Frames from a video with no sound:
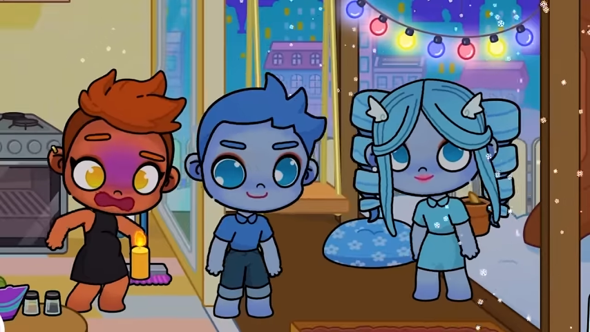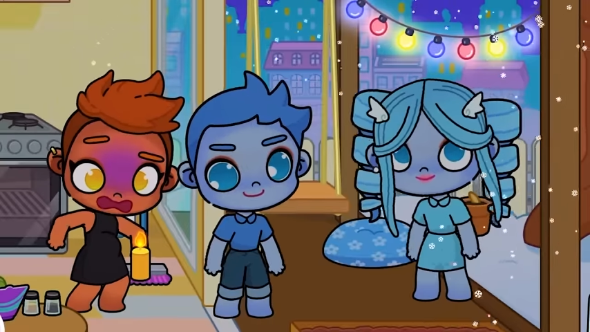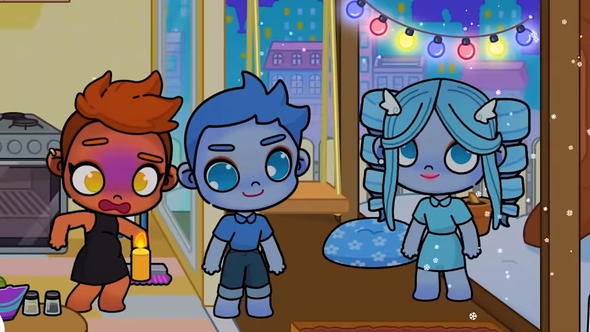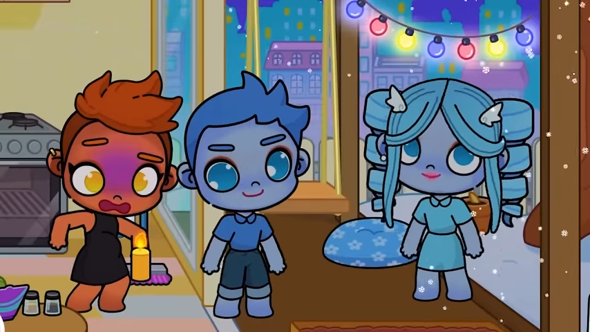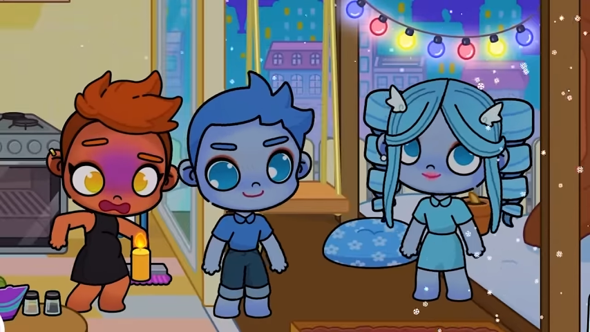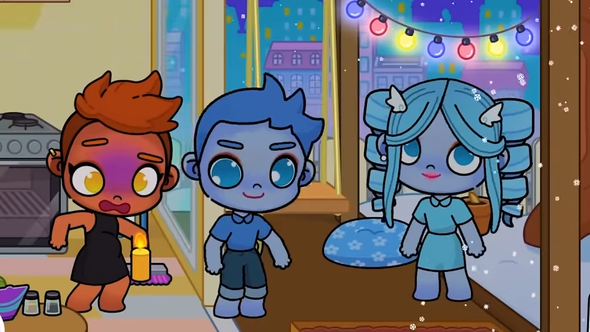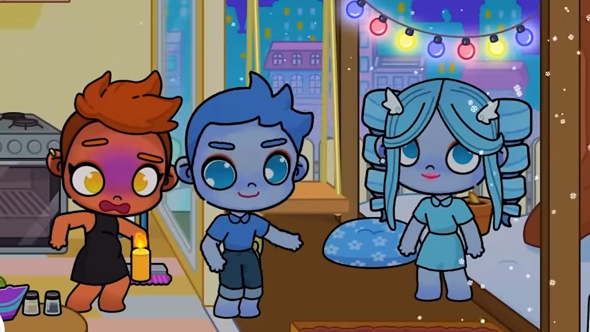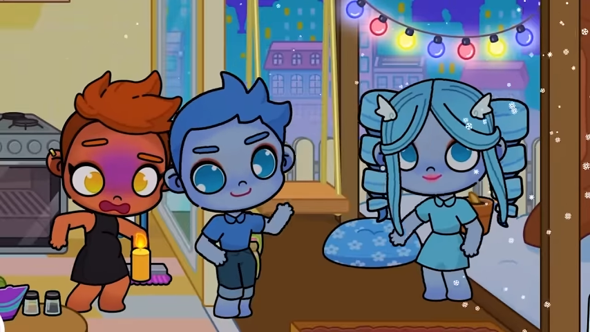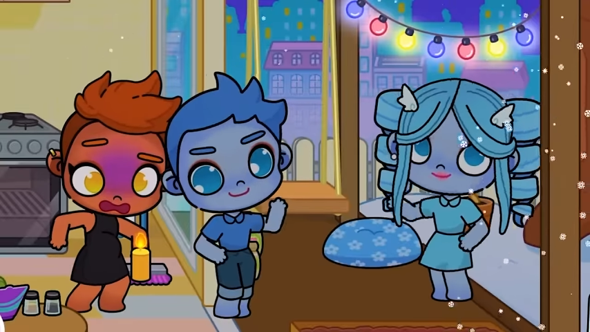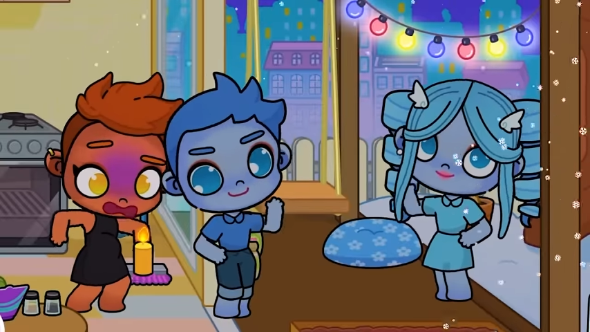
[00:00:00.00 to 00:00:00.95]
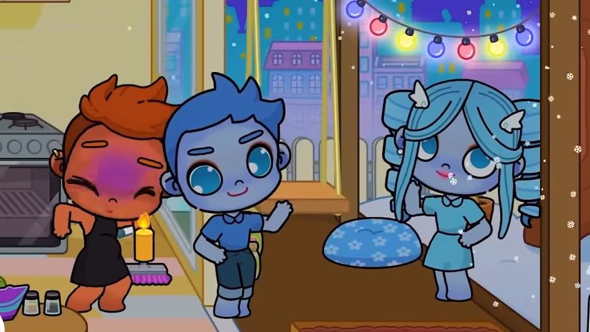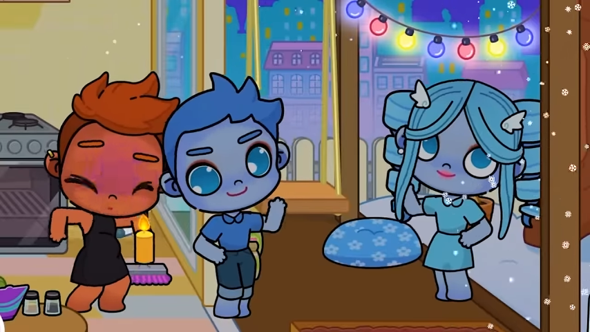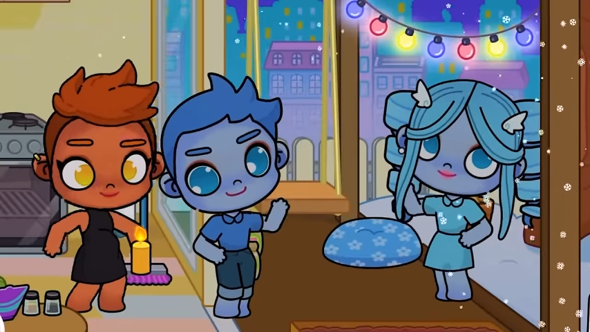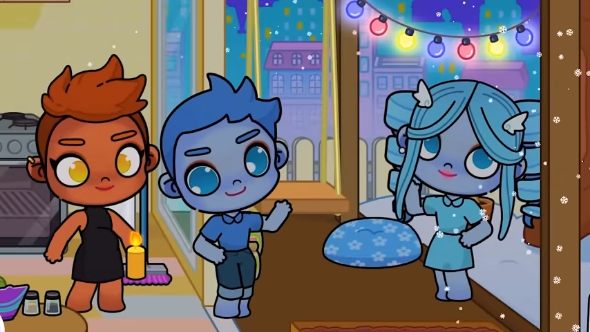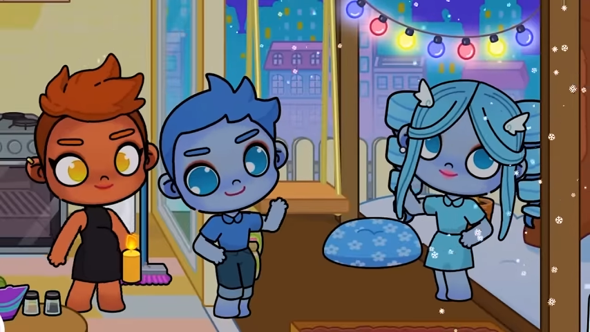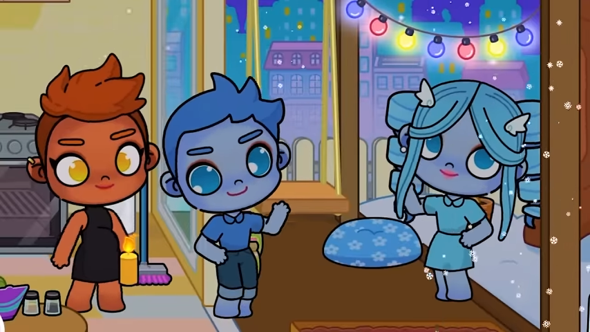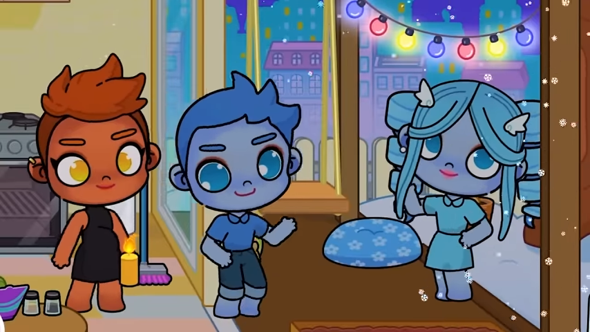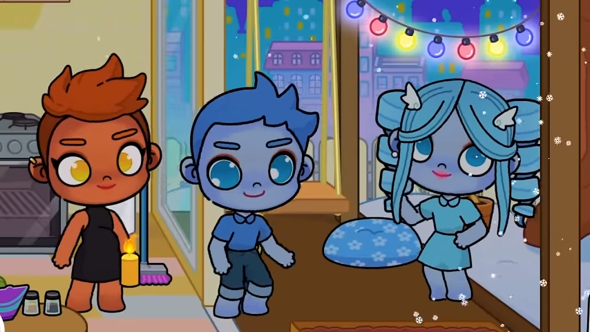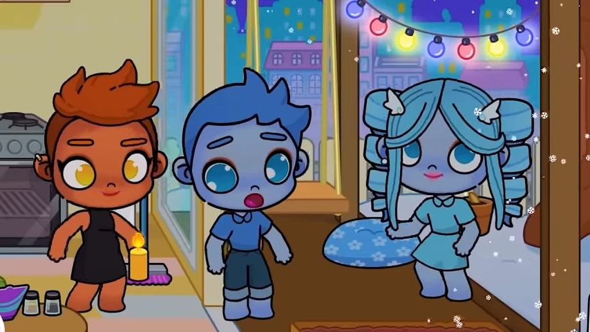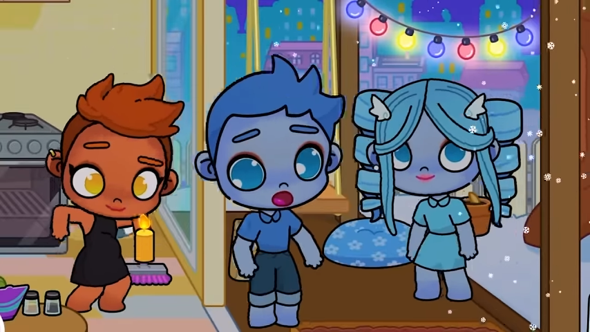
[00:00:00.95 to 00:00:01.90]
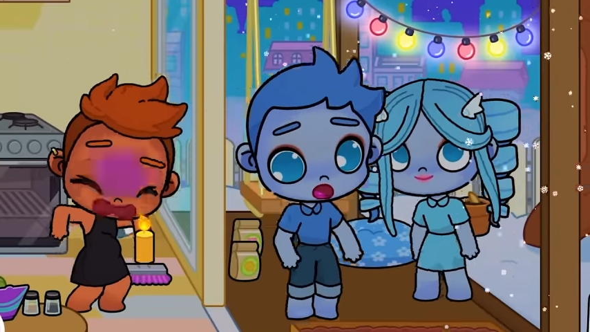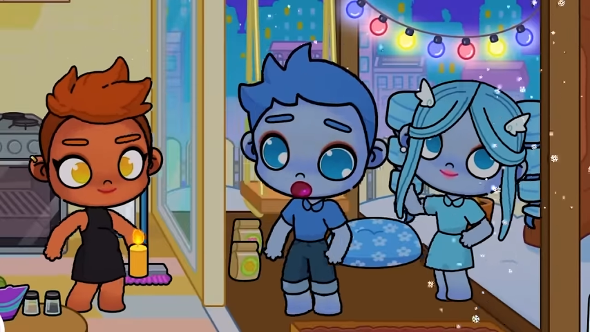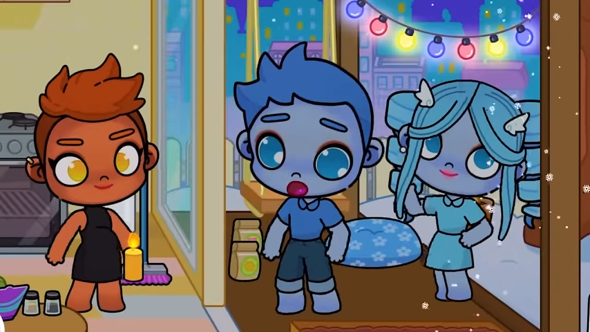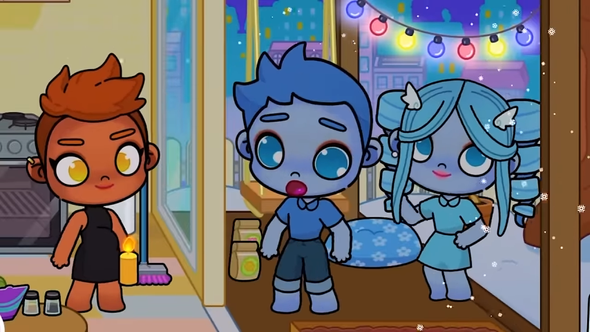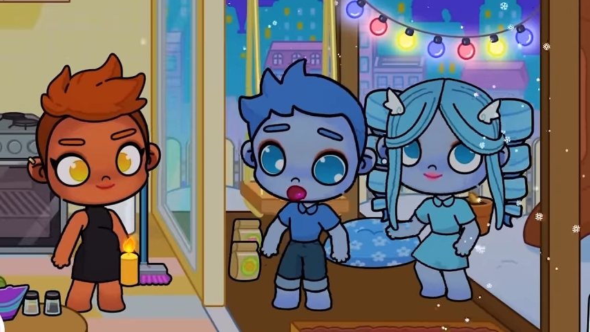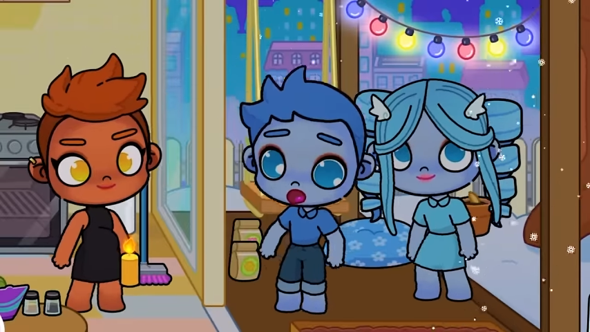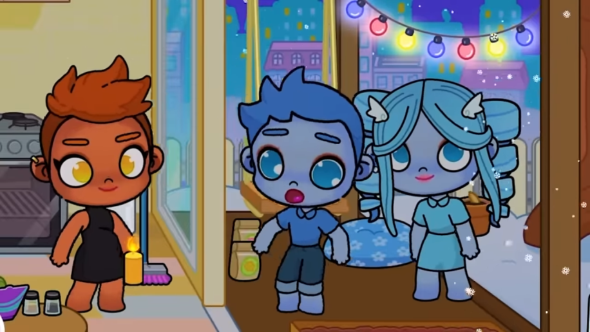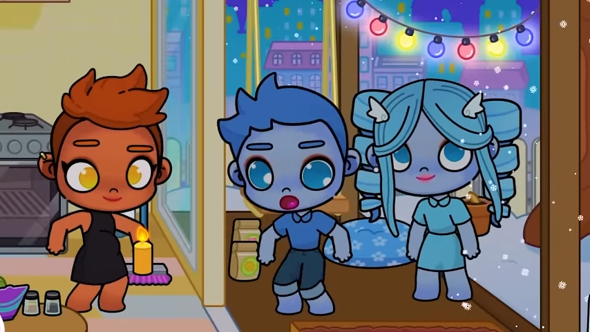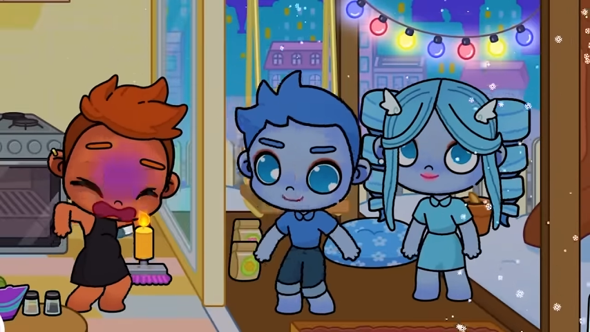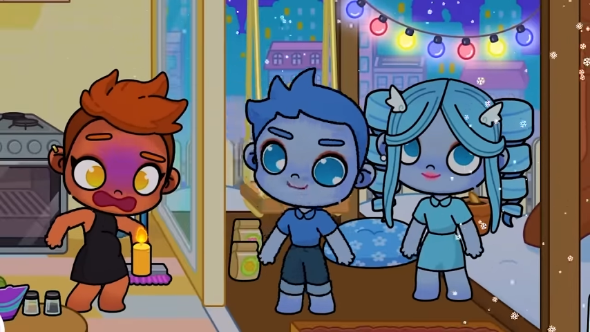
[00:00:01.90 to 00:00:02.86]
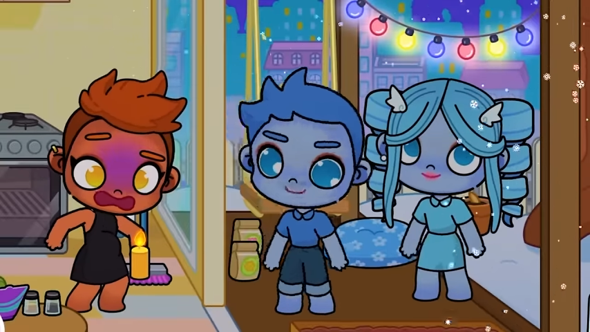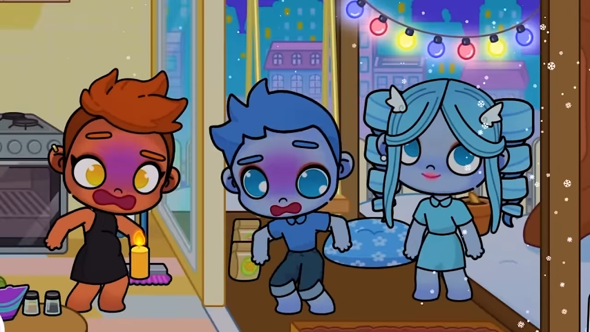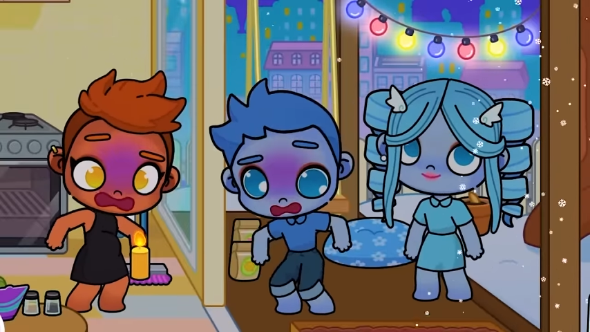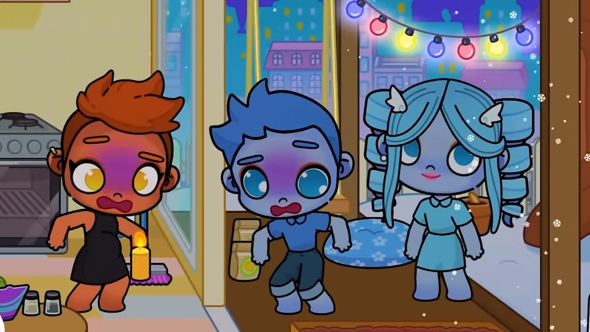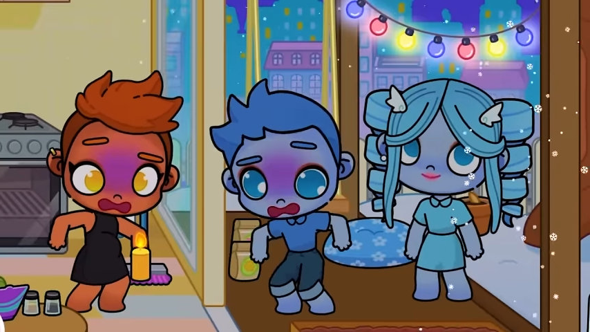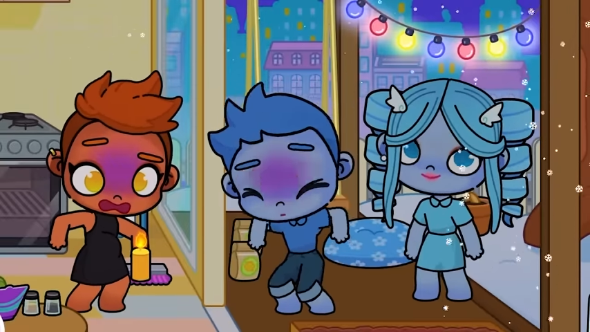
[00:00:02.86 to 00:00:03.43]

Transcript: (no speaker visible)